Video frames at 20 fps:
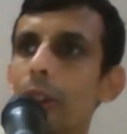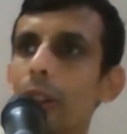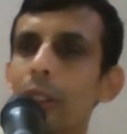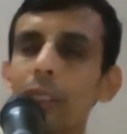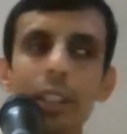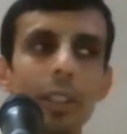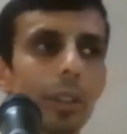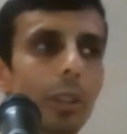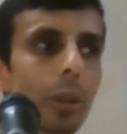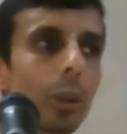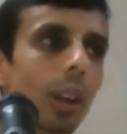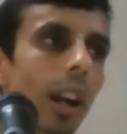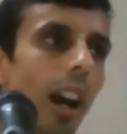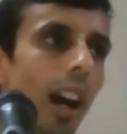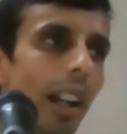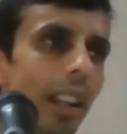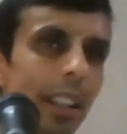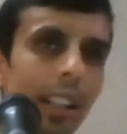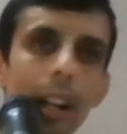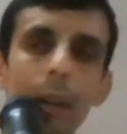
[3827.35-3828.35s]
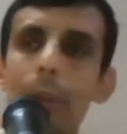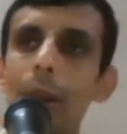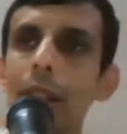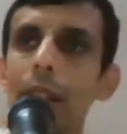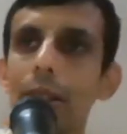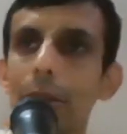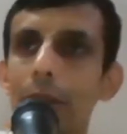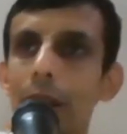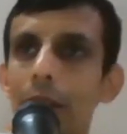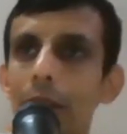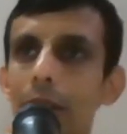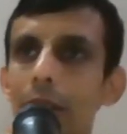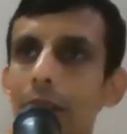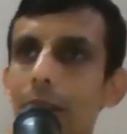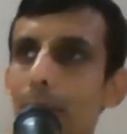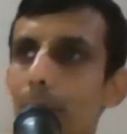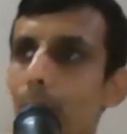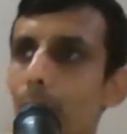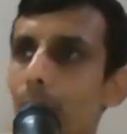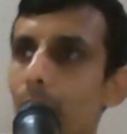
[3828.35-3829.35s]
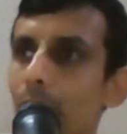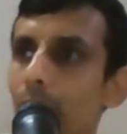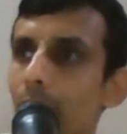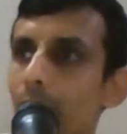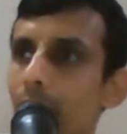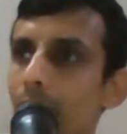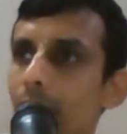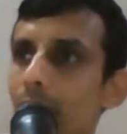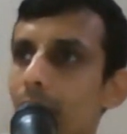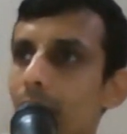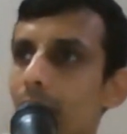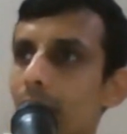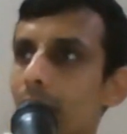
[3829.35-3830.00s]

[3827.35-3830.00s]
for this yuga, Harinama is very, very important.